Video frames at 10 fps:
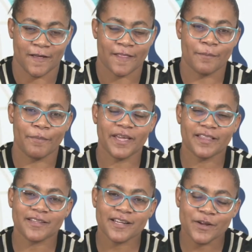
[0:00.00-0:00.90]
The Big
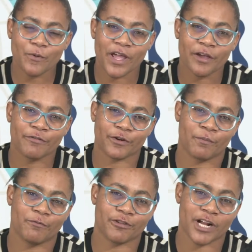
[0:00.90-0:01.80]
3 were
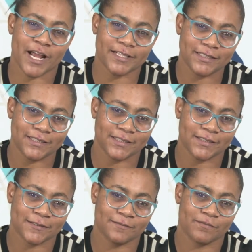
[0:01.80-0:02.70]
from
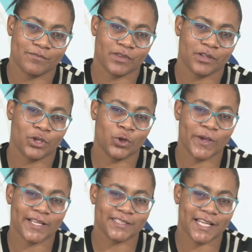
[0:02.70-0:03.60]
France,
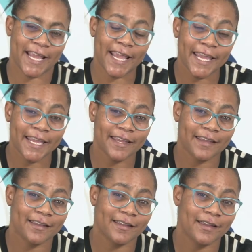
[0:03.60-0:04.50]
USA,
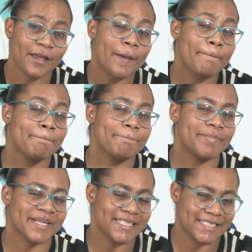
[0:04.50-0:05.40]

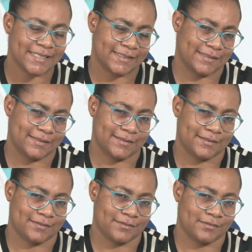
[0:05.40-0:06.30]
Britain.
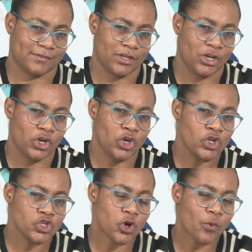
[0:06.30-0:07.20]

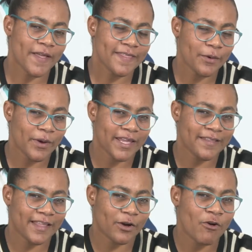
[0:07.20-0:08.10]
So when they were
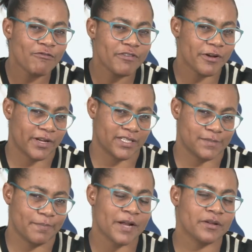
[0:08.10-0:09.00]
in the conference,
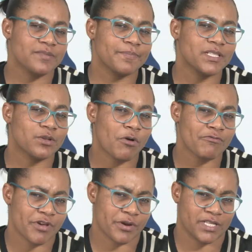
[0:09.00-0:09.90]
Paris Peace
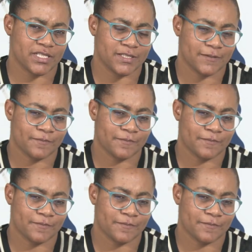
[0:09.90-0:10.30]
Conference,